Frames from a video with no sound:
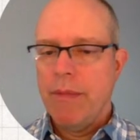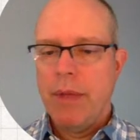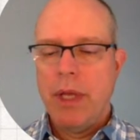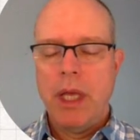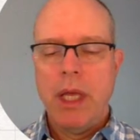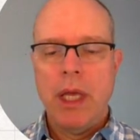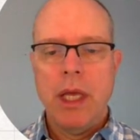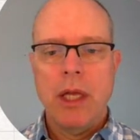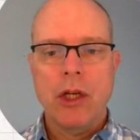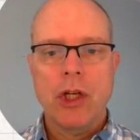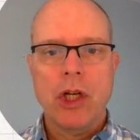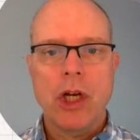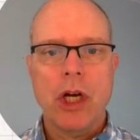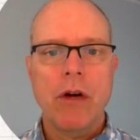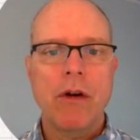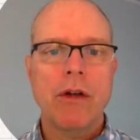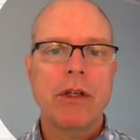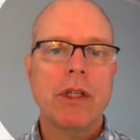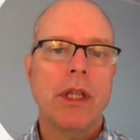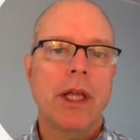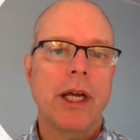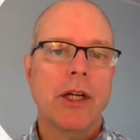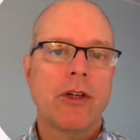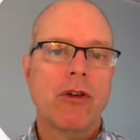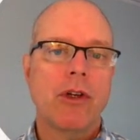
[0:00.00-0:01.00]
In current
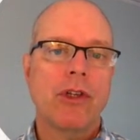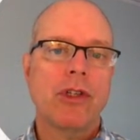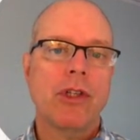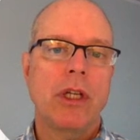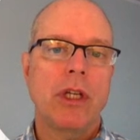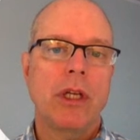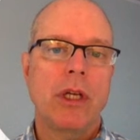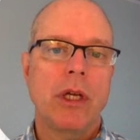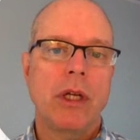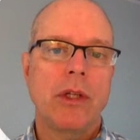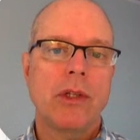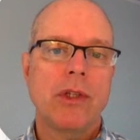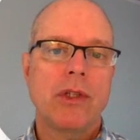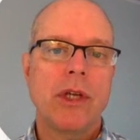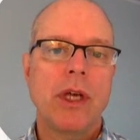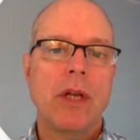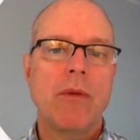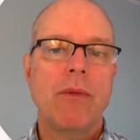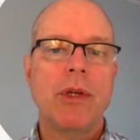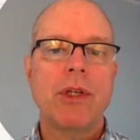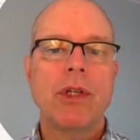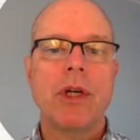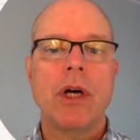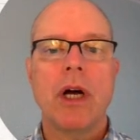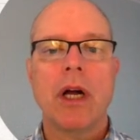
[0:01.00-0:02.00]
electricity, instead
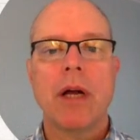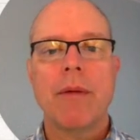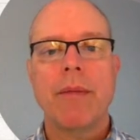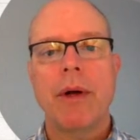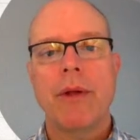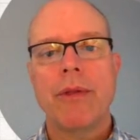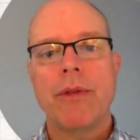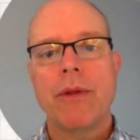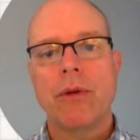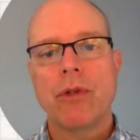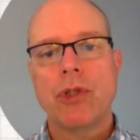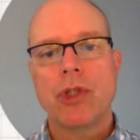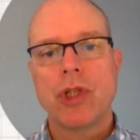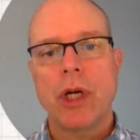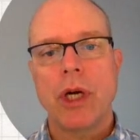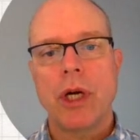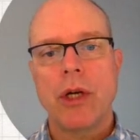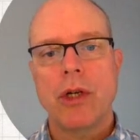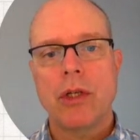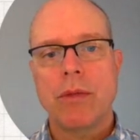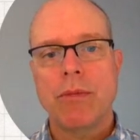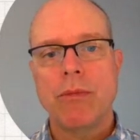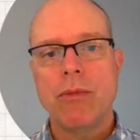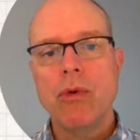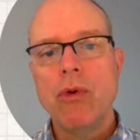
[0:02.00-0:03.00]
we talk about those
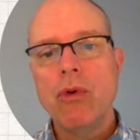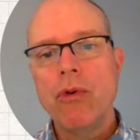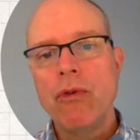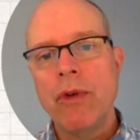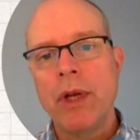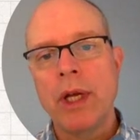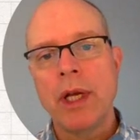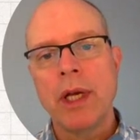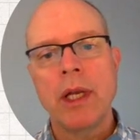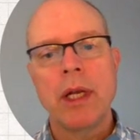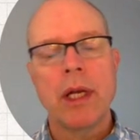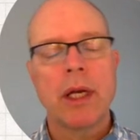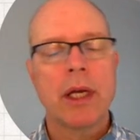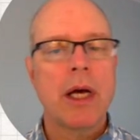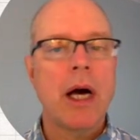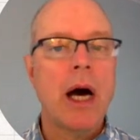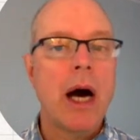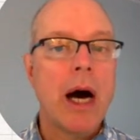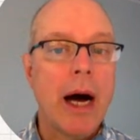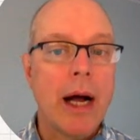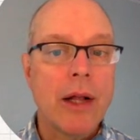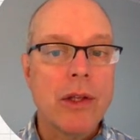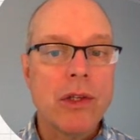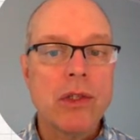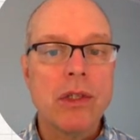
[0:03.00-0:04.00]
charges moving in a
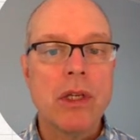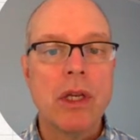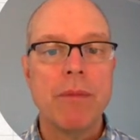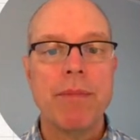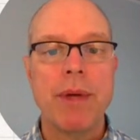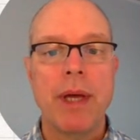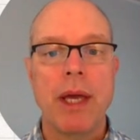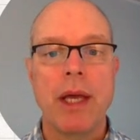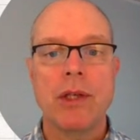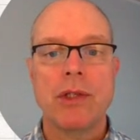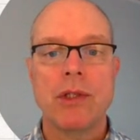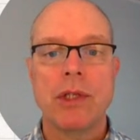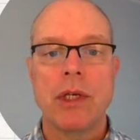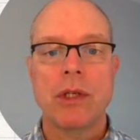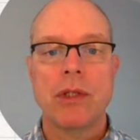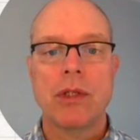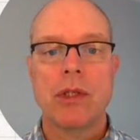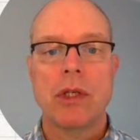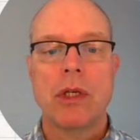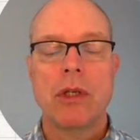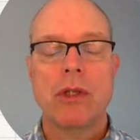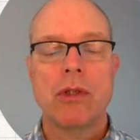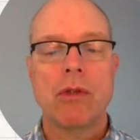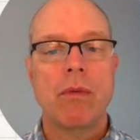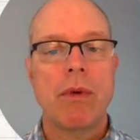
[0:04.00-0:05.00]
constant
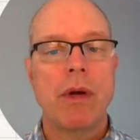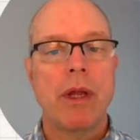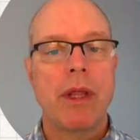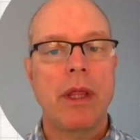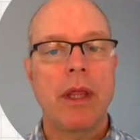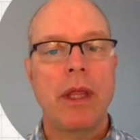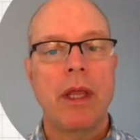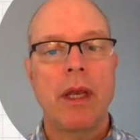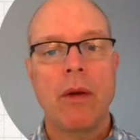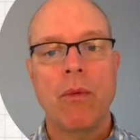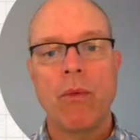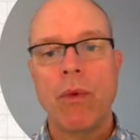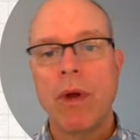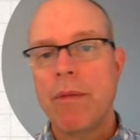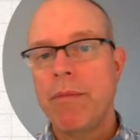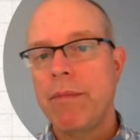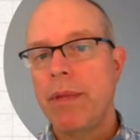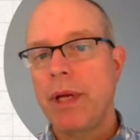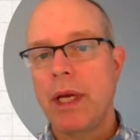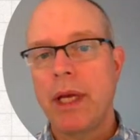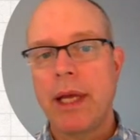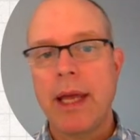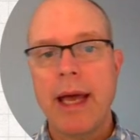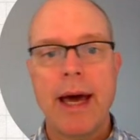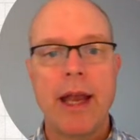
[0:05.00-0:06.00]
basis. So rather than in one
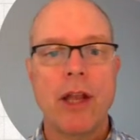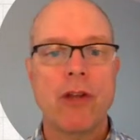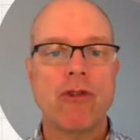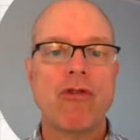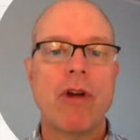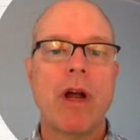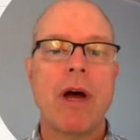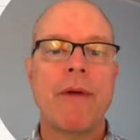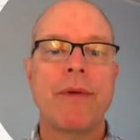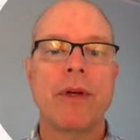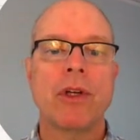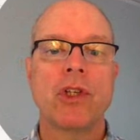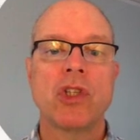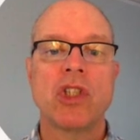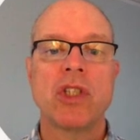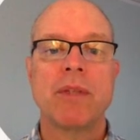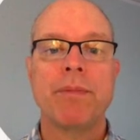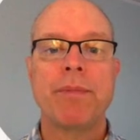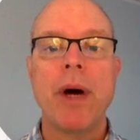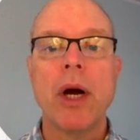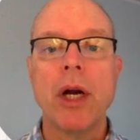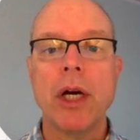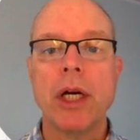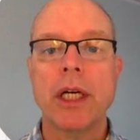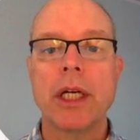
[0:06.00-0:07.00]
big catastrophic
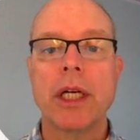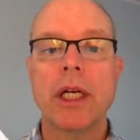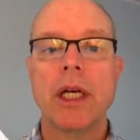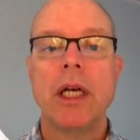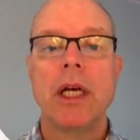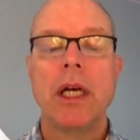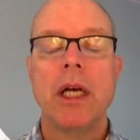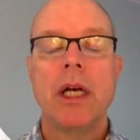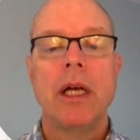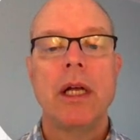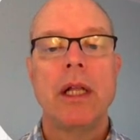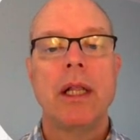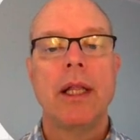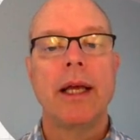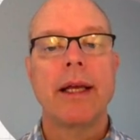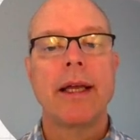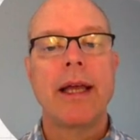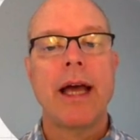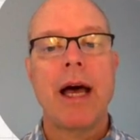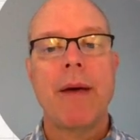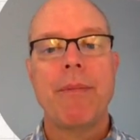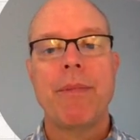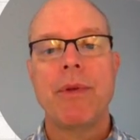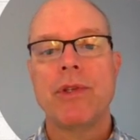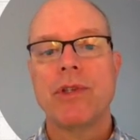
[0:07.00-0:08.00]
spark like
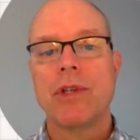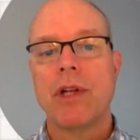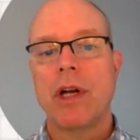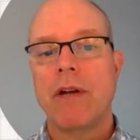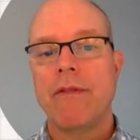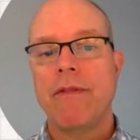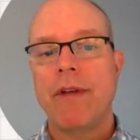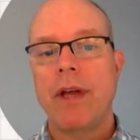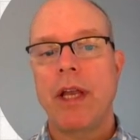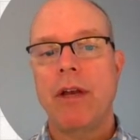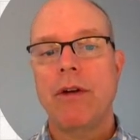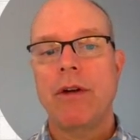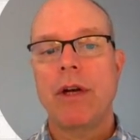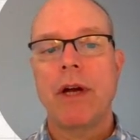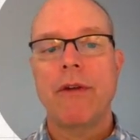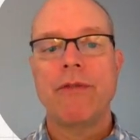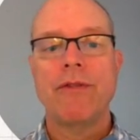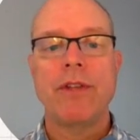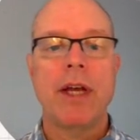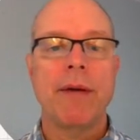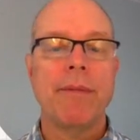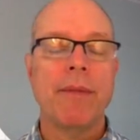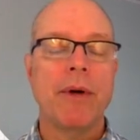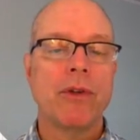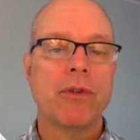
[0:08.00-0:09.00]
happens in our Van de Graaff
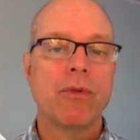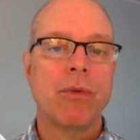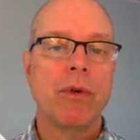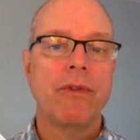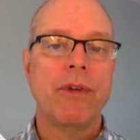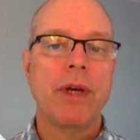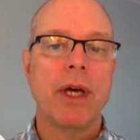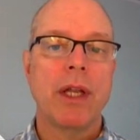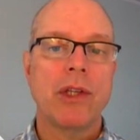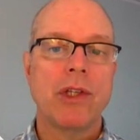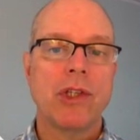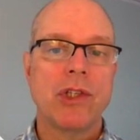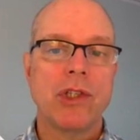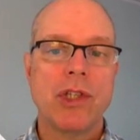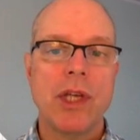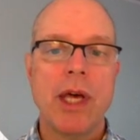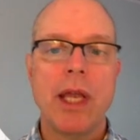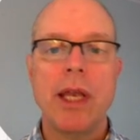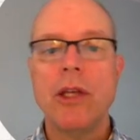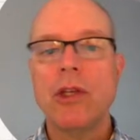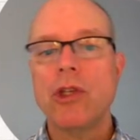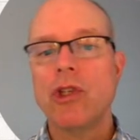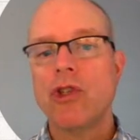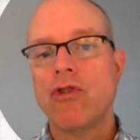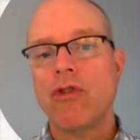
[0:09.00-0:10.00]
demos, we've got a
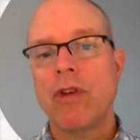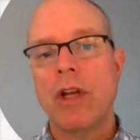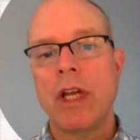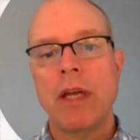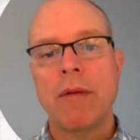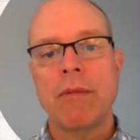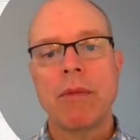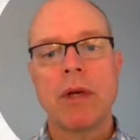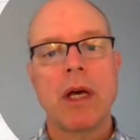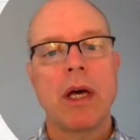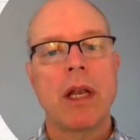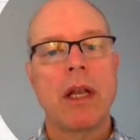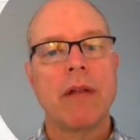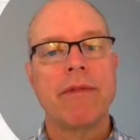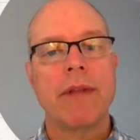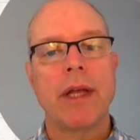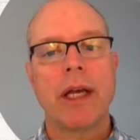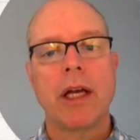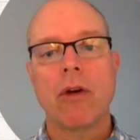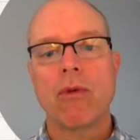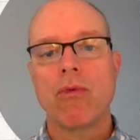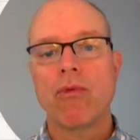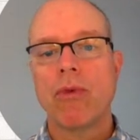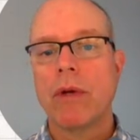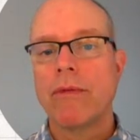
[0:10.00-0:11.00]
steady stream, kind of
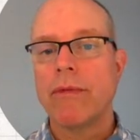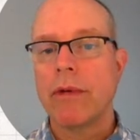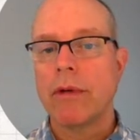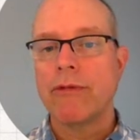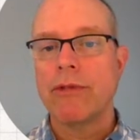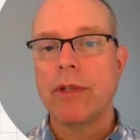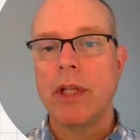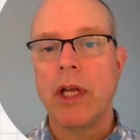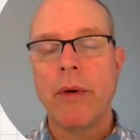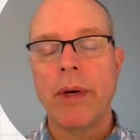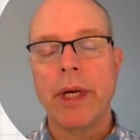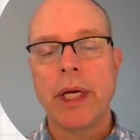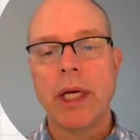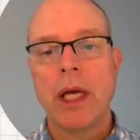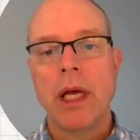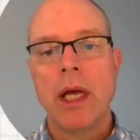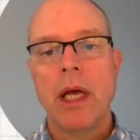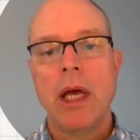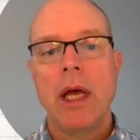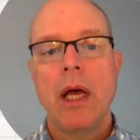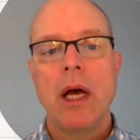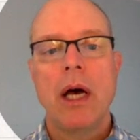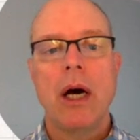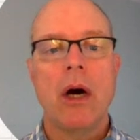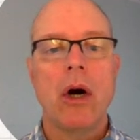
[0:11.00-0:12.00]
like a river flowing
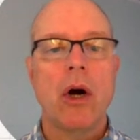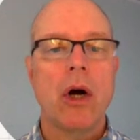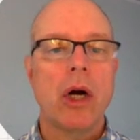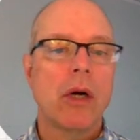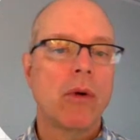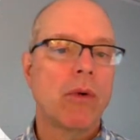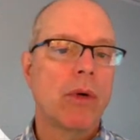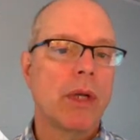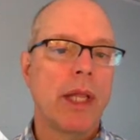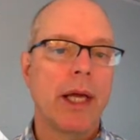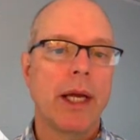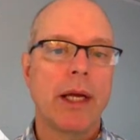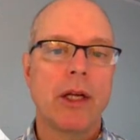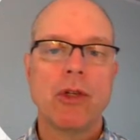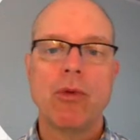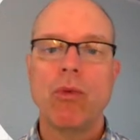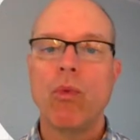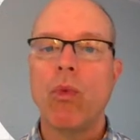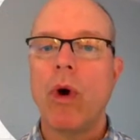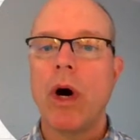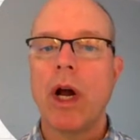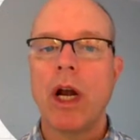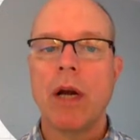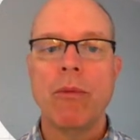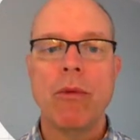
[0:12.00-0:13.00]
or like
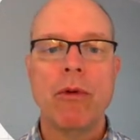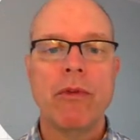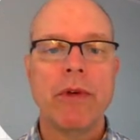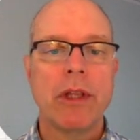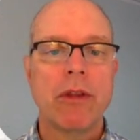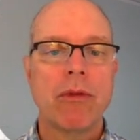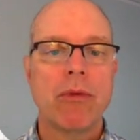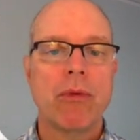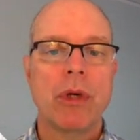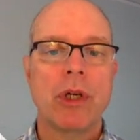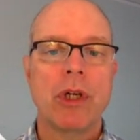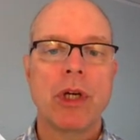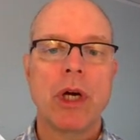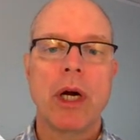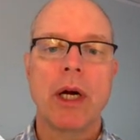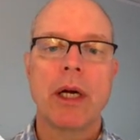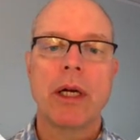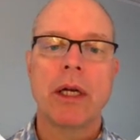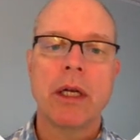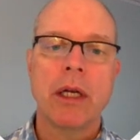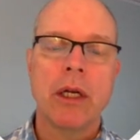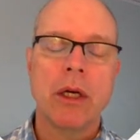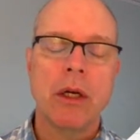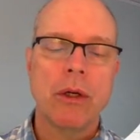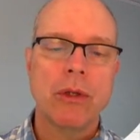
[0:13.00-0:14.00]
water moving through a
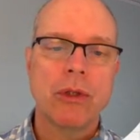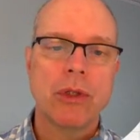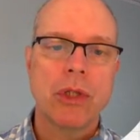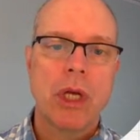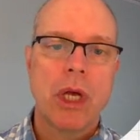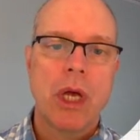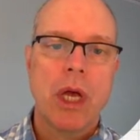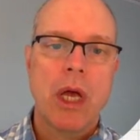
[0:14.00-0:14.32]
garden hose.